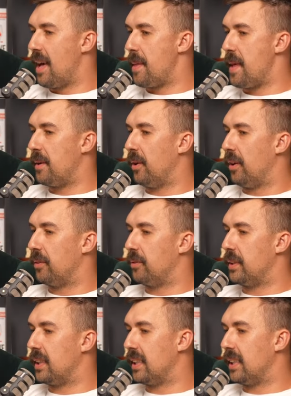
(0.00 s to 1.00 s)
And they're not
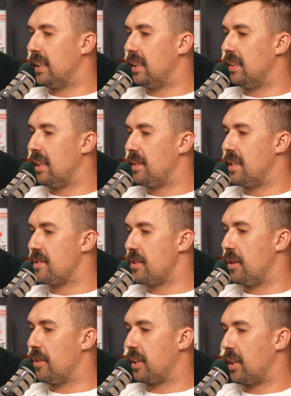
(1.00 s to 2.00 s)
really, and there's
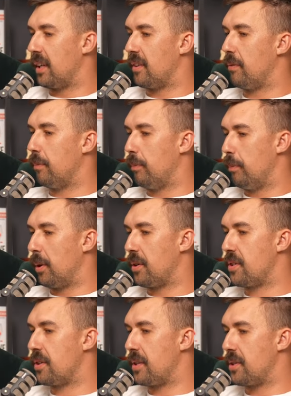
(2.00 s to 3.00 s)
no kind of
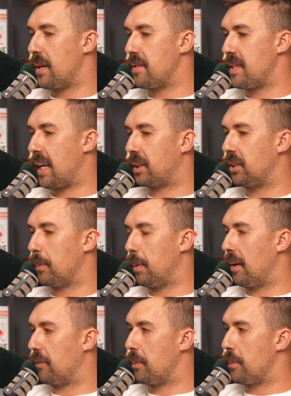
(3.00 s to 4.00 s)
monetary transaction
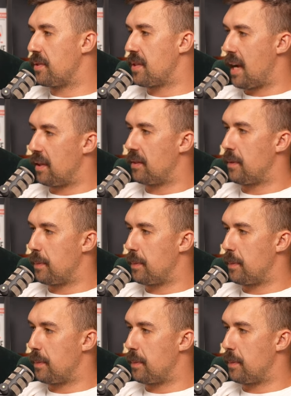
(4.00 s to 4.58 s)
apart from the sale of the